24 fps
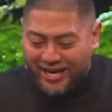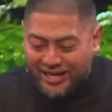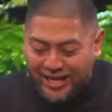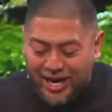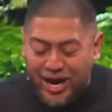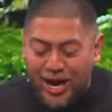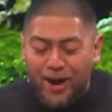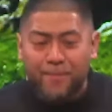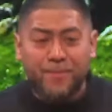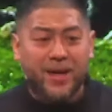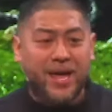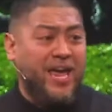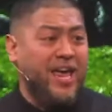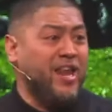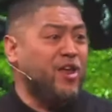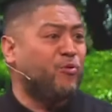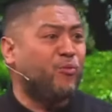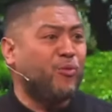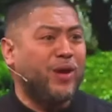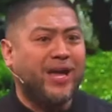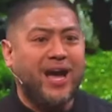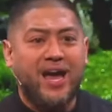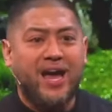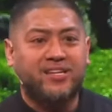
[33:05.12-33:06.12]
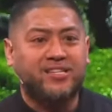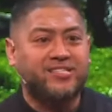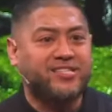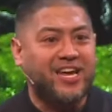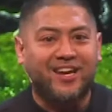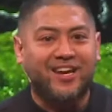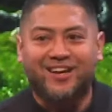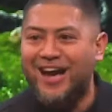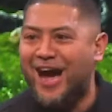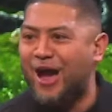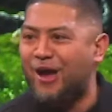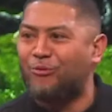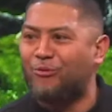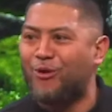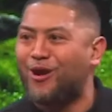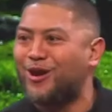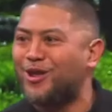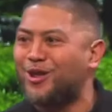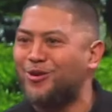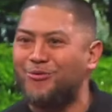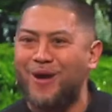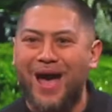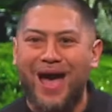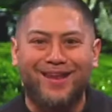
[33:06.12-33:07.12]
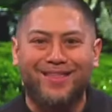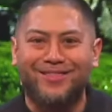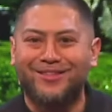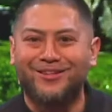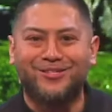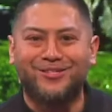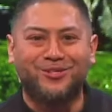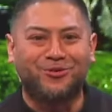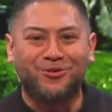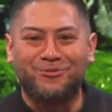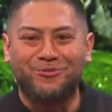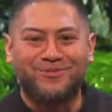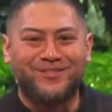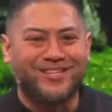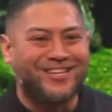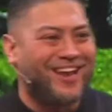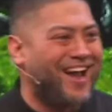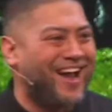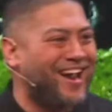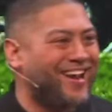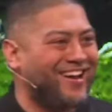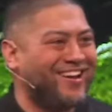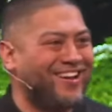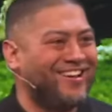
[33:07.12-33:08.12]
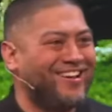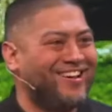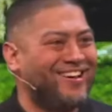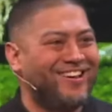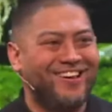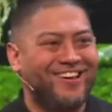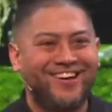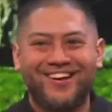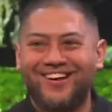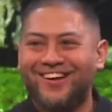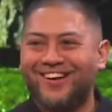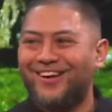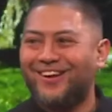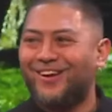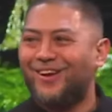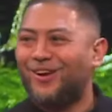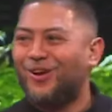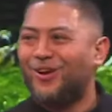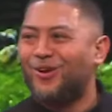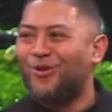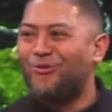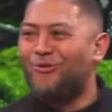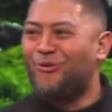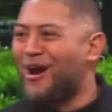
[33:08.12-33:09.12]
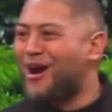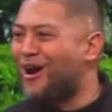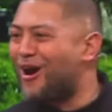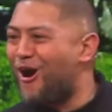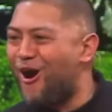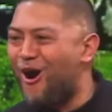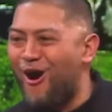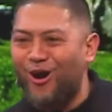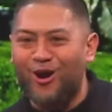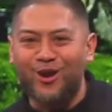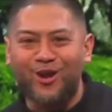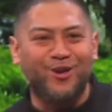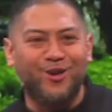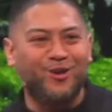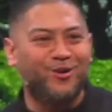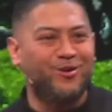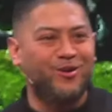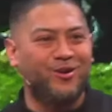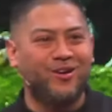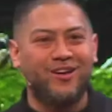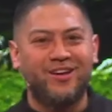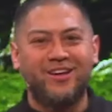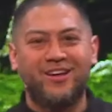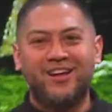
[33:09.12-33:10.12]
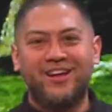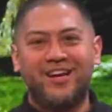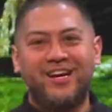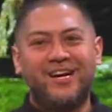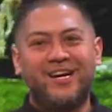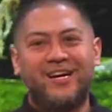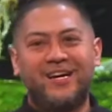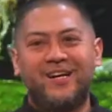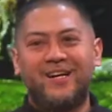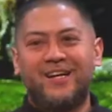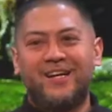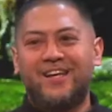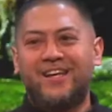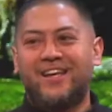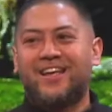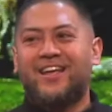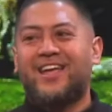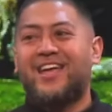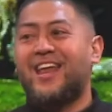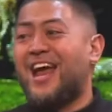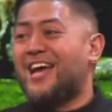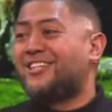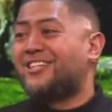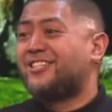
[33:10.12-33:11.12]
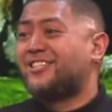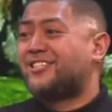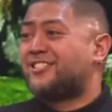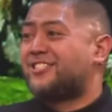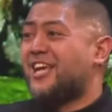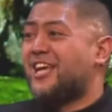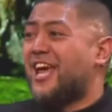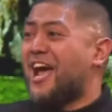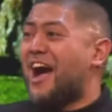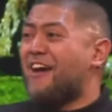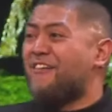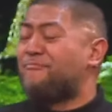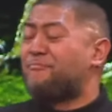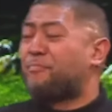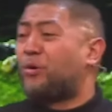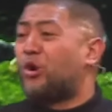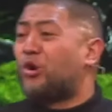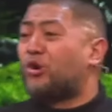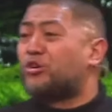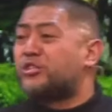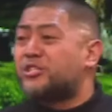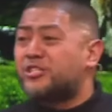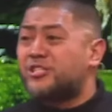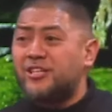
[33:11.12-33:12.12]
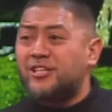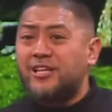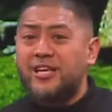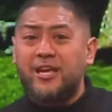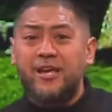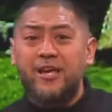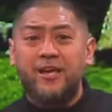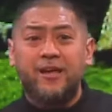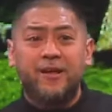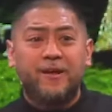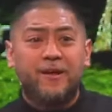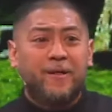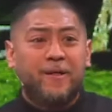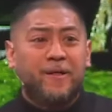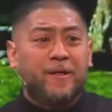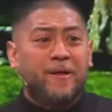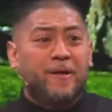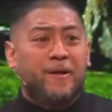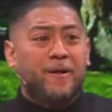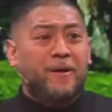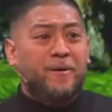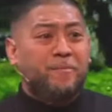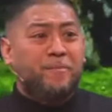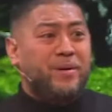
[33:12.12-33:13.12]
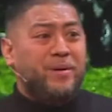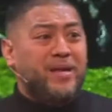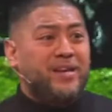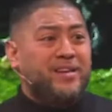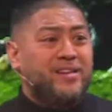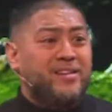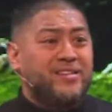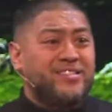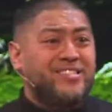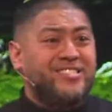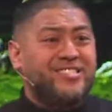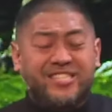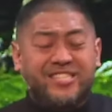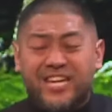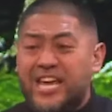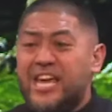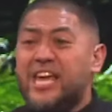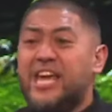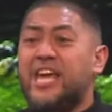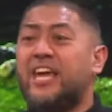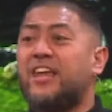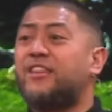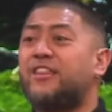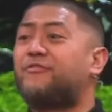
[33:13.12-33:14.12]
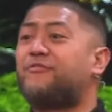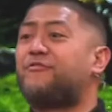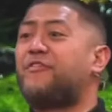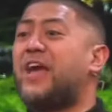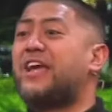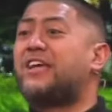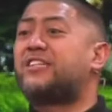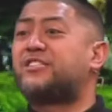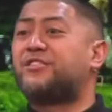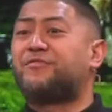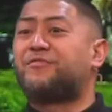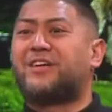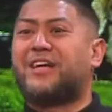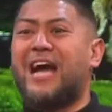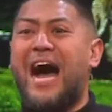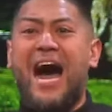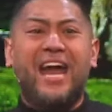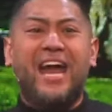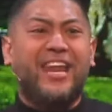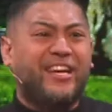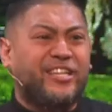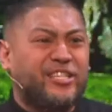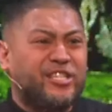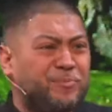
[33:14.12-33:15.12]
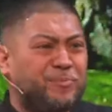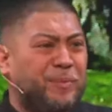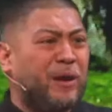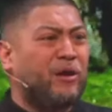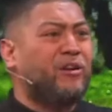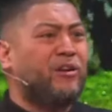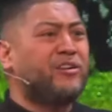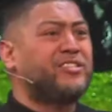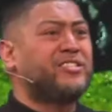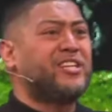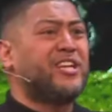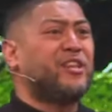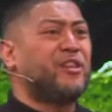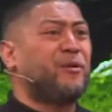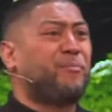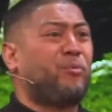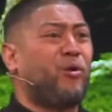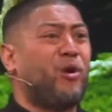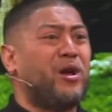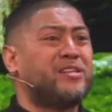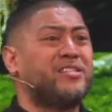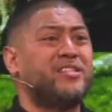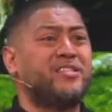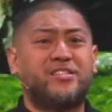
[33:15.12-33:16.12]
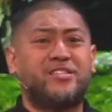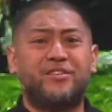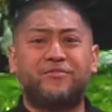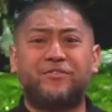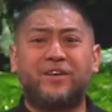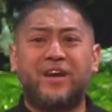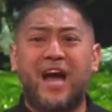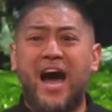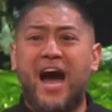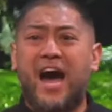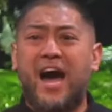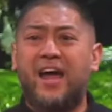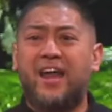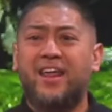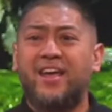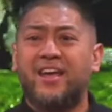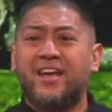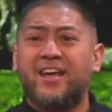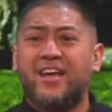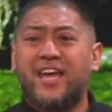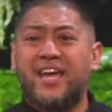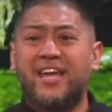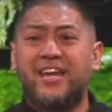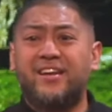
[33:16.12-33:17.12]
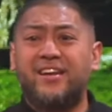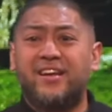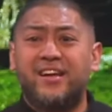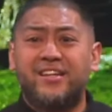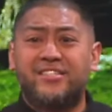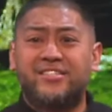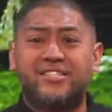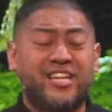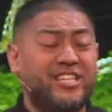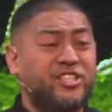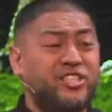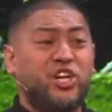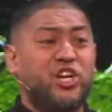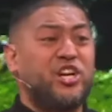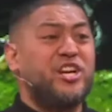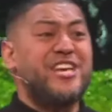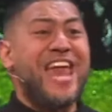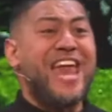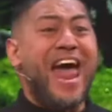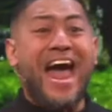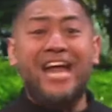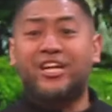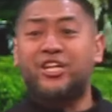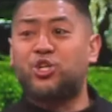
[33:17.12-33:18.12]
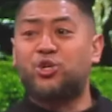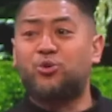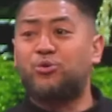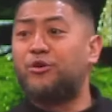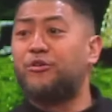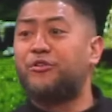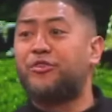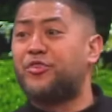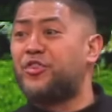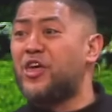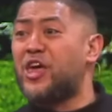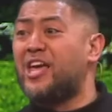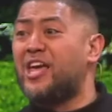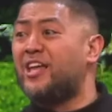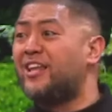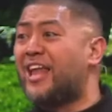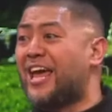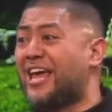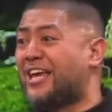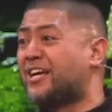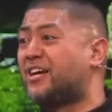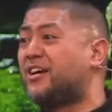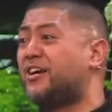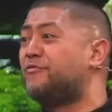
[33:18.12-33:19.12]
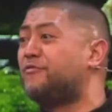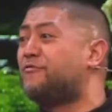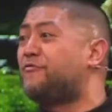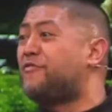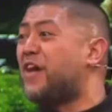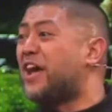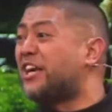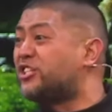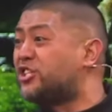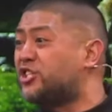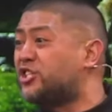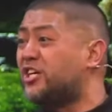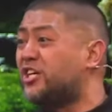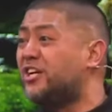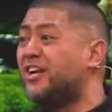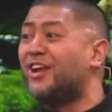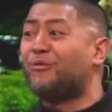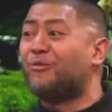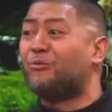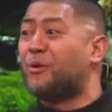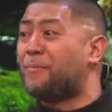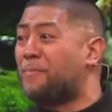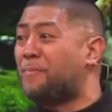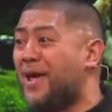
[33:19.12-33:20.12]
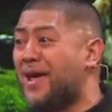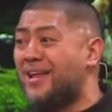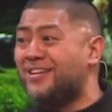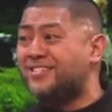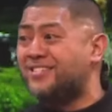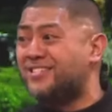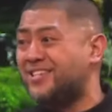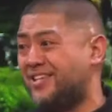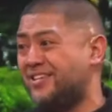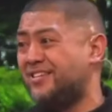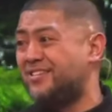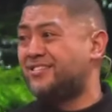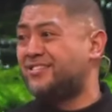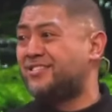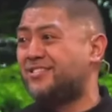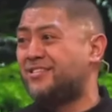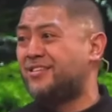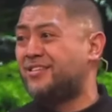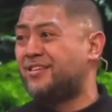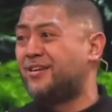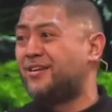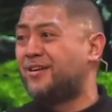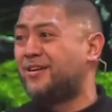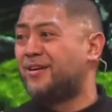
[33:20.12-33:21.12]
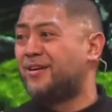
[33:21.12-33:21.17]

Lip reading: to come in and we got to say, God, where are you at in this group tonight? Where are you? Can I just say, I've personally been seeing the face of God, experiencing the presence of God in such a natural thing like confession and repentance.